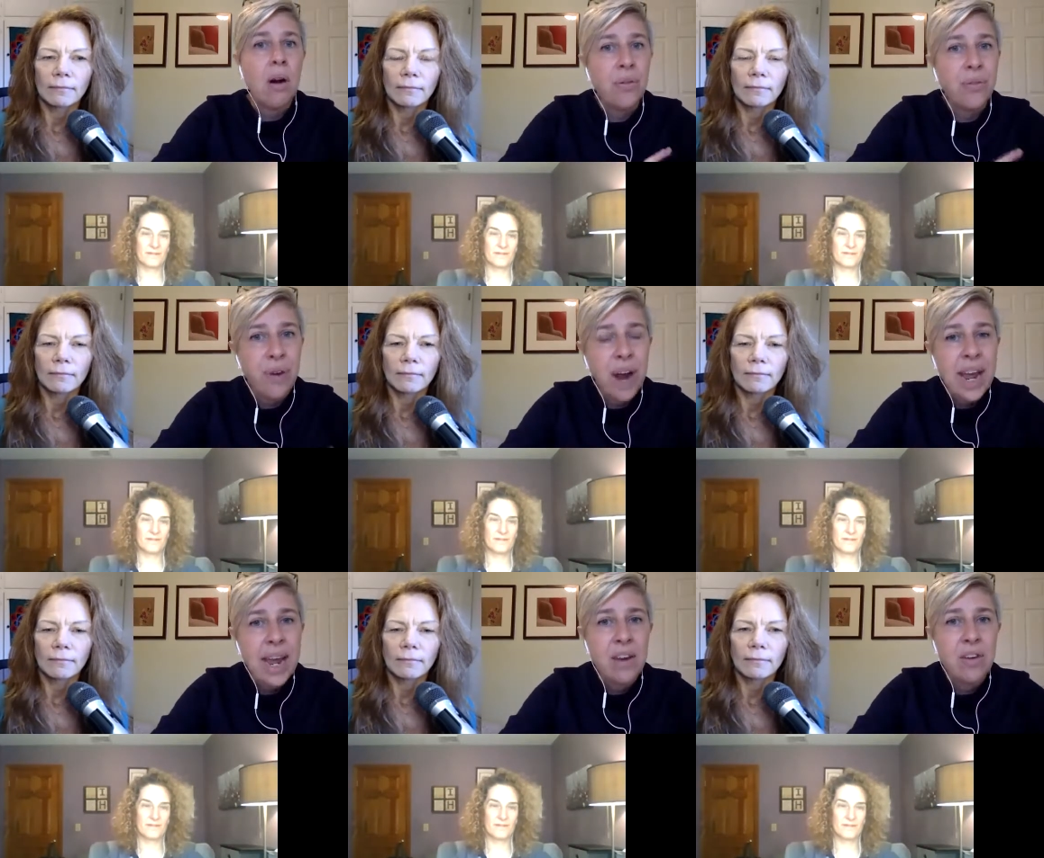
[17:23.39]

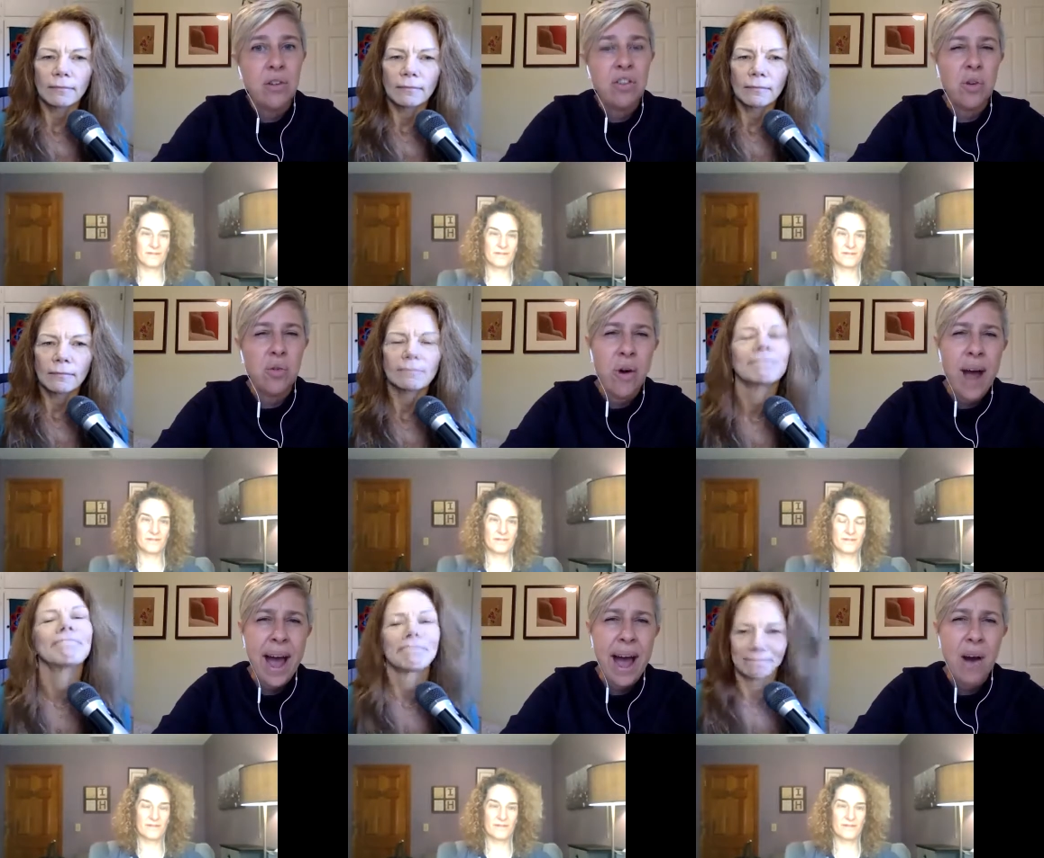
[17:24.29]
Speaker 1: afraid or don't know
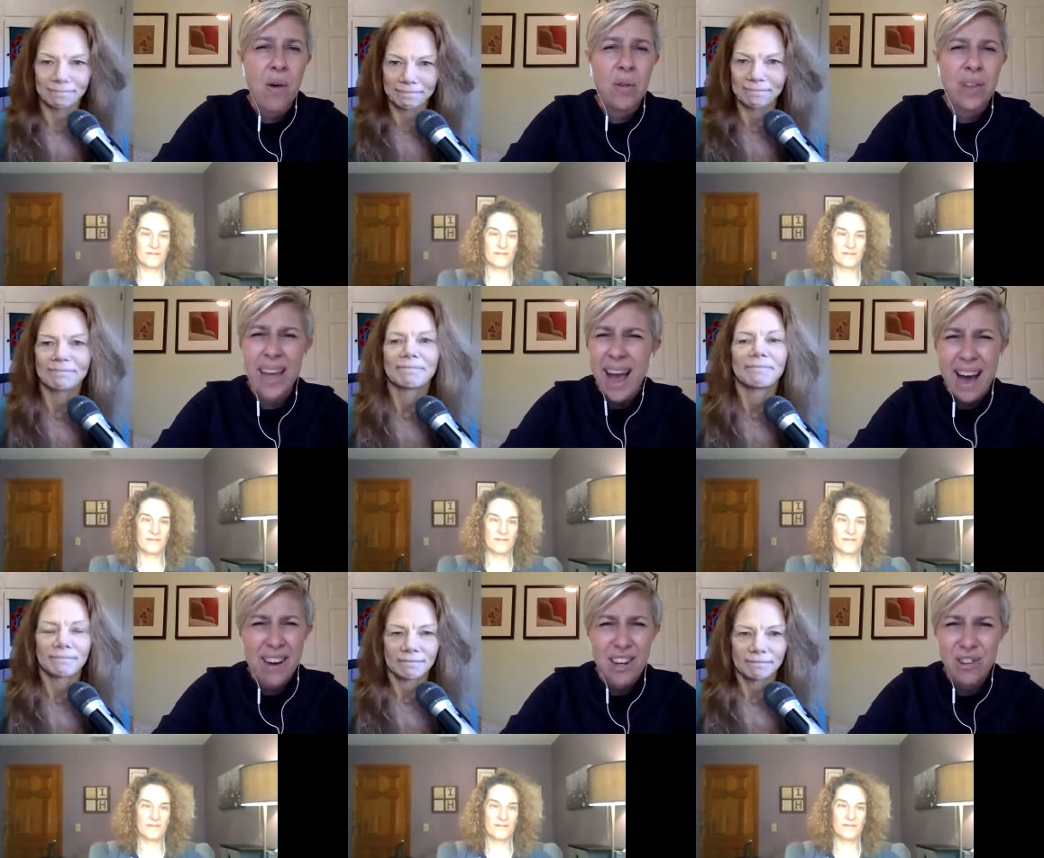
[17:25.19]
how? Like, how
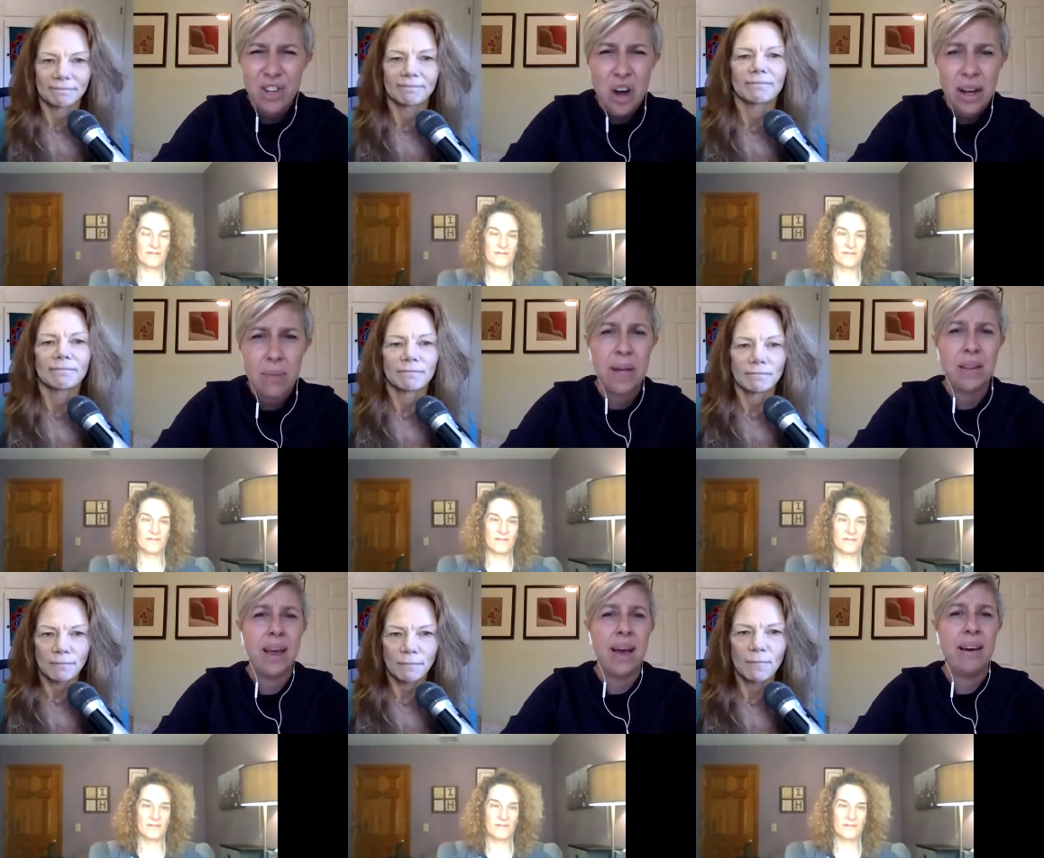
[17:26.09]
do you talk about
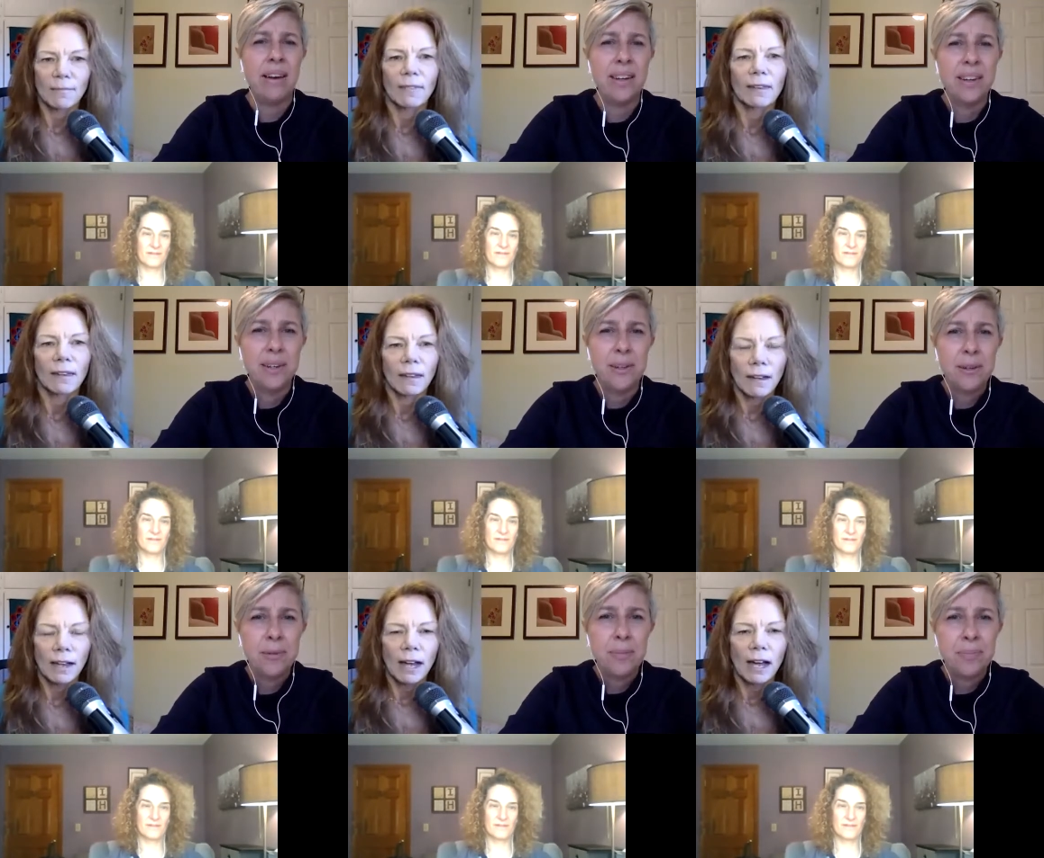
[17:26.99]
that?
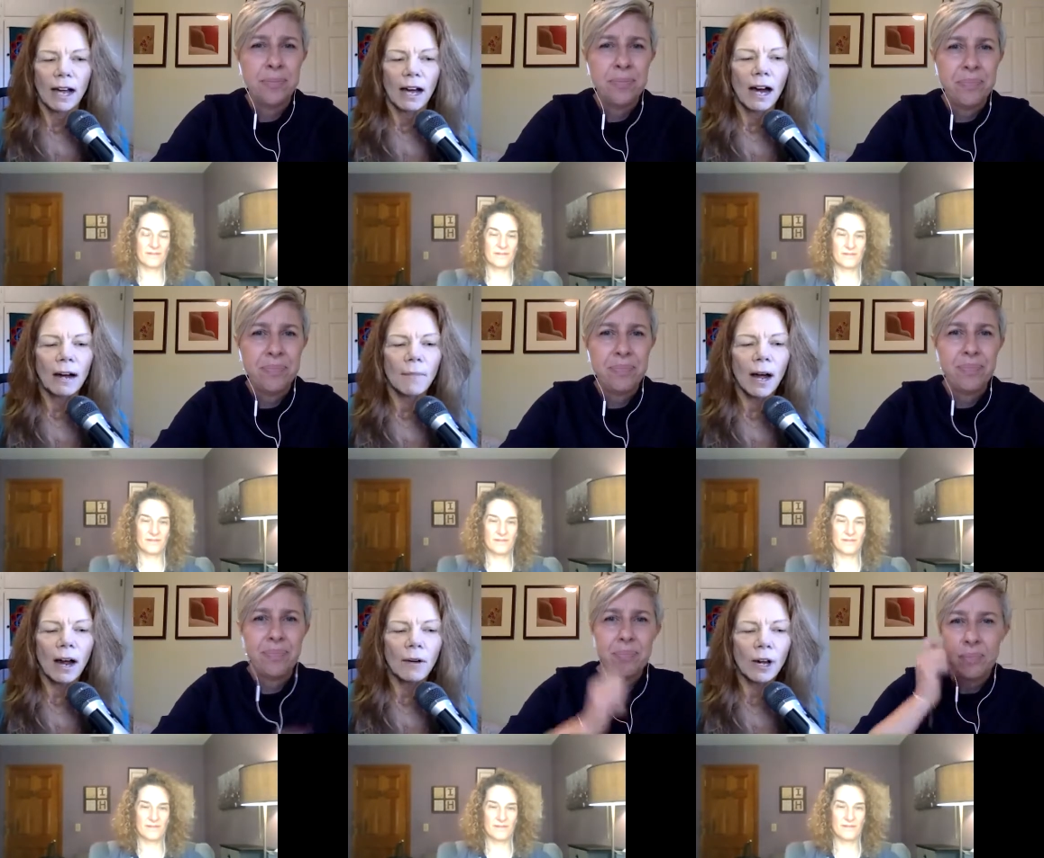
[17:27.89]
Speaker 2: Um, I,
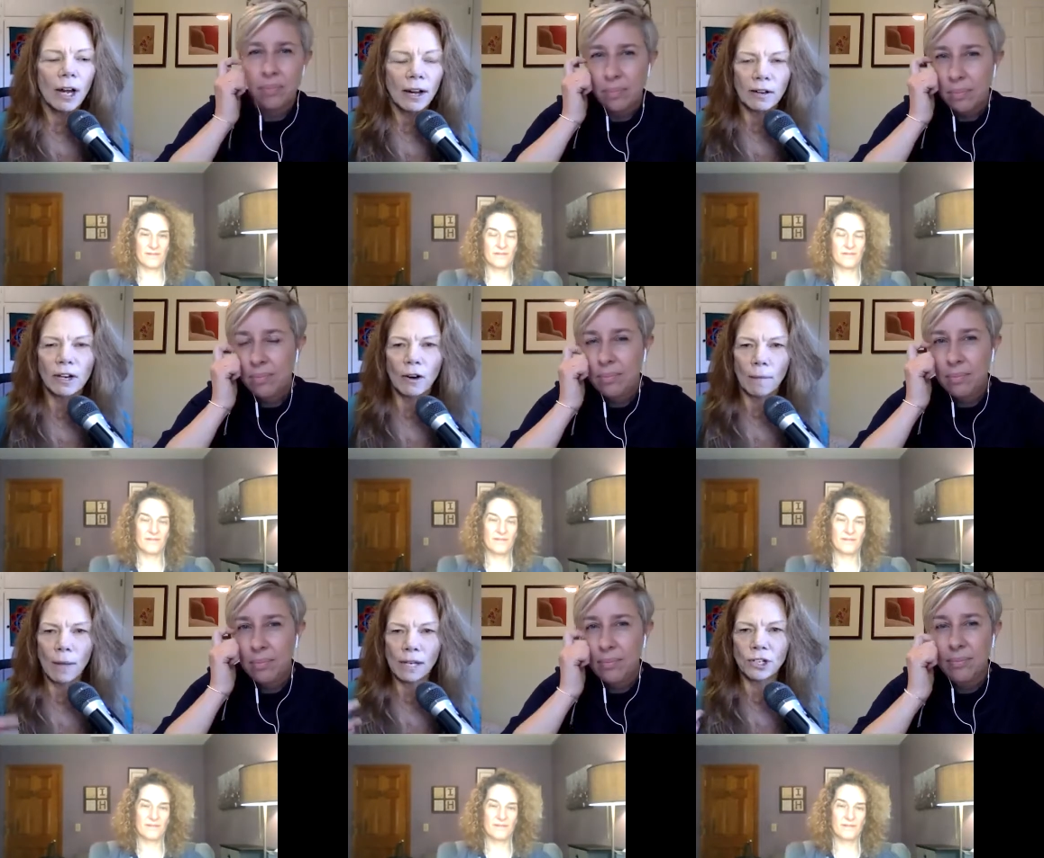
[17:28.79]
I, you know, I
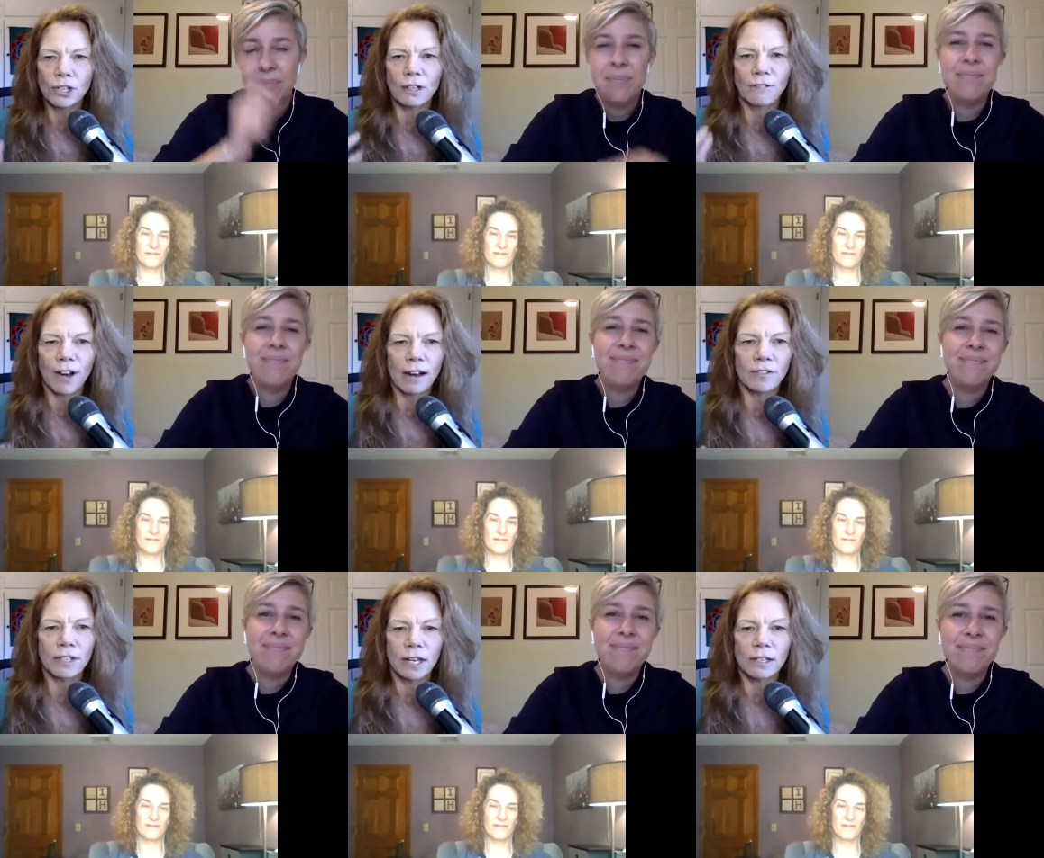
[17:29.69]
mentioned the five
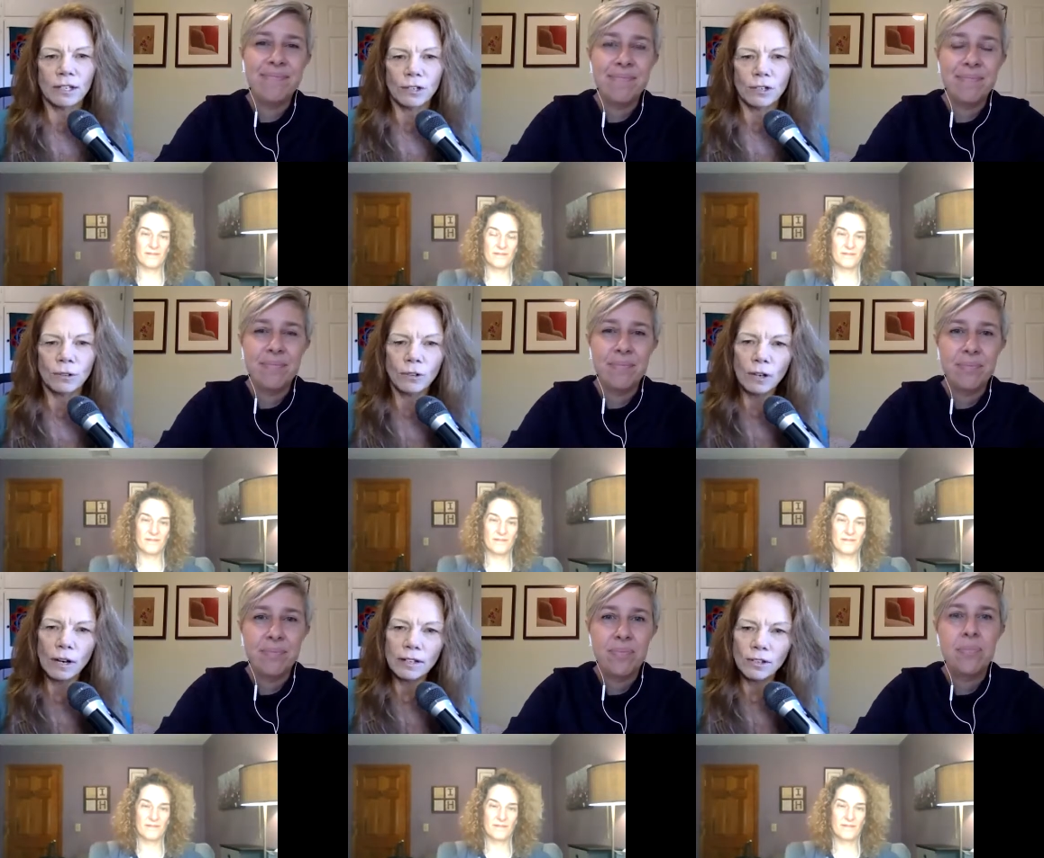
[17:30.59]
senses. So I
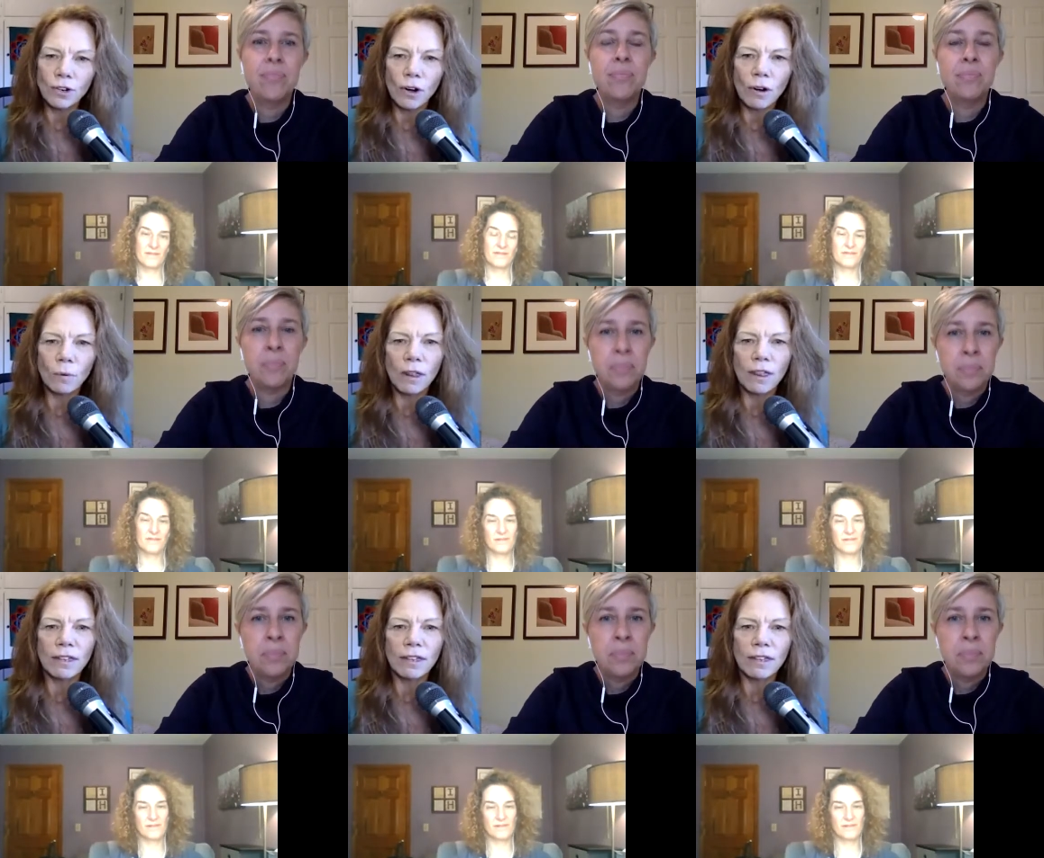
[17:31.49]
start with the